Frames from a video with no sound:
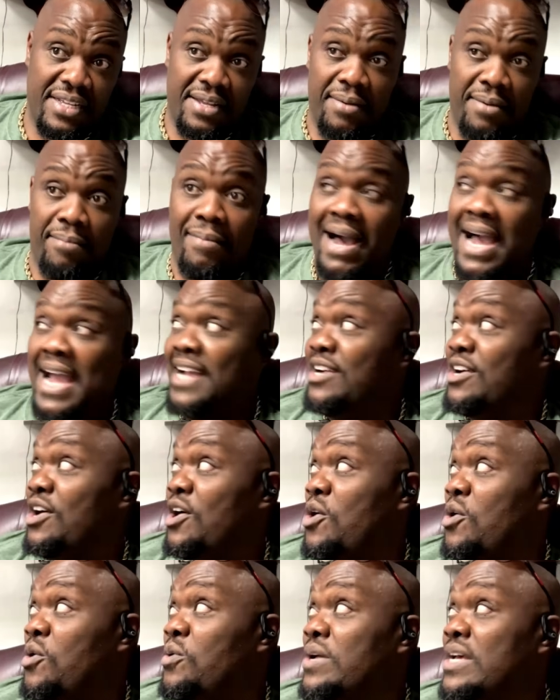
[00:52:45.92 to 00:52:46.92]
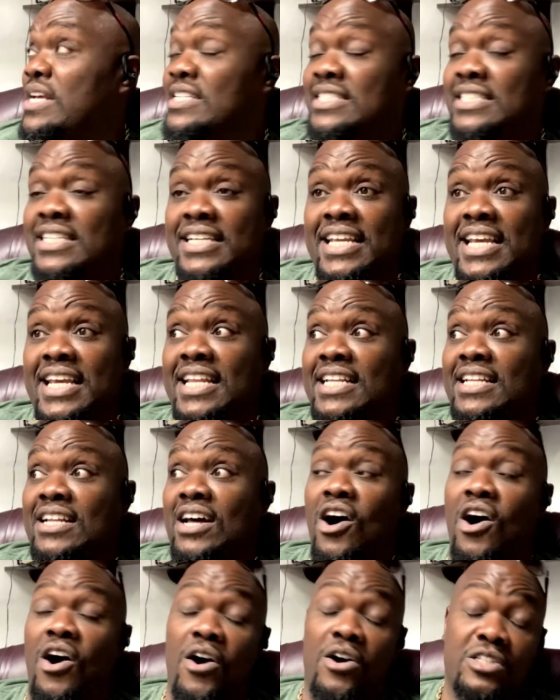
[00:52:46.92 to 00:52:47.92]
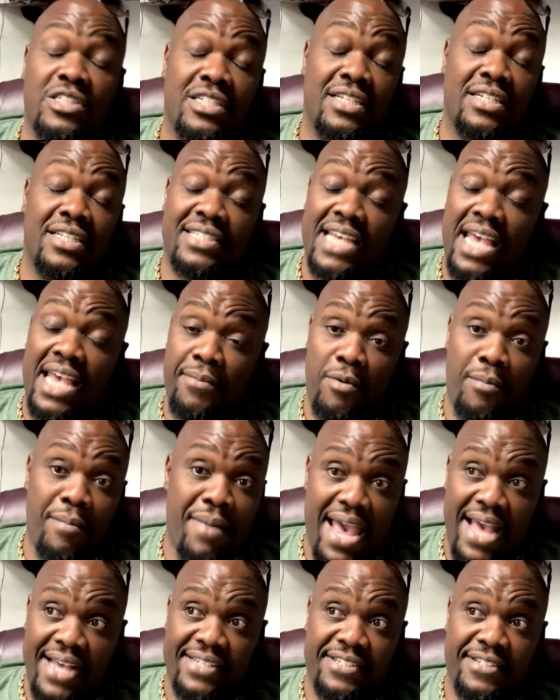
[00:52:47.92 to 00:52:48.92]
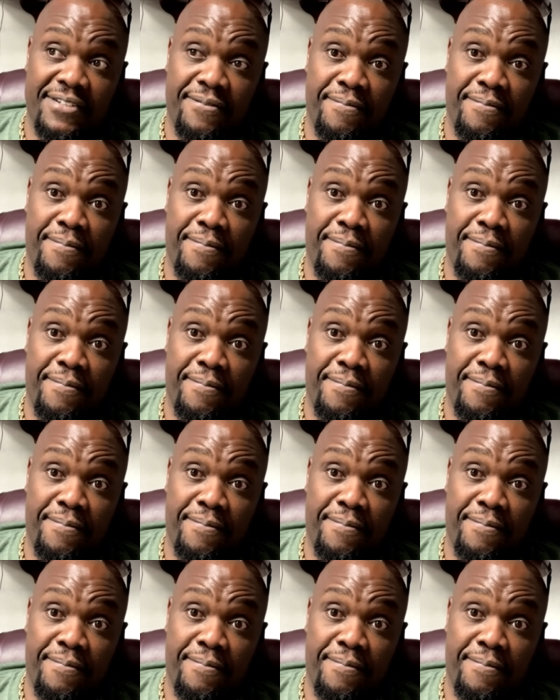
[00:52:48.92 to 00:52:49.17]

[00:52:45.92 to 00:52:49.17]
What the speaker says: My goal is to get it all to the table max.